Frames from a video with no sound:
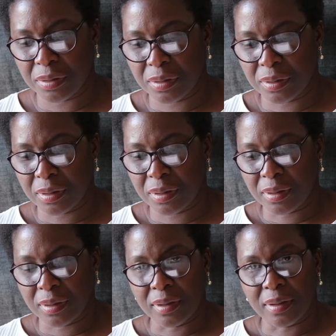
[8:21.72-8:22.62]

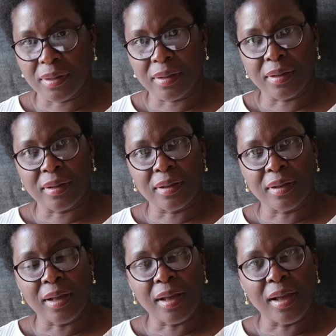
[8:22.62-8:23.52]

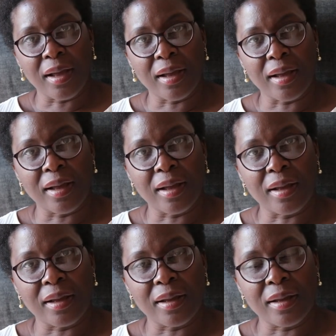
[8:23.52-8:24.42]

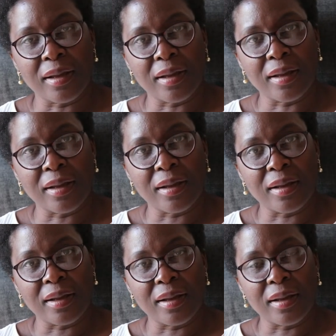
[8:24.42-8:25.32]

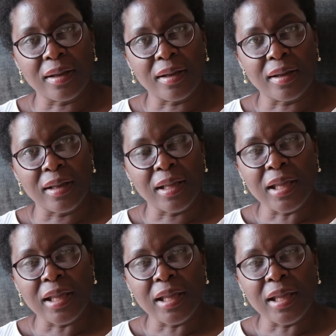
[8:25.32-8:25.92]
(silence)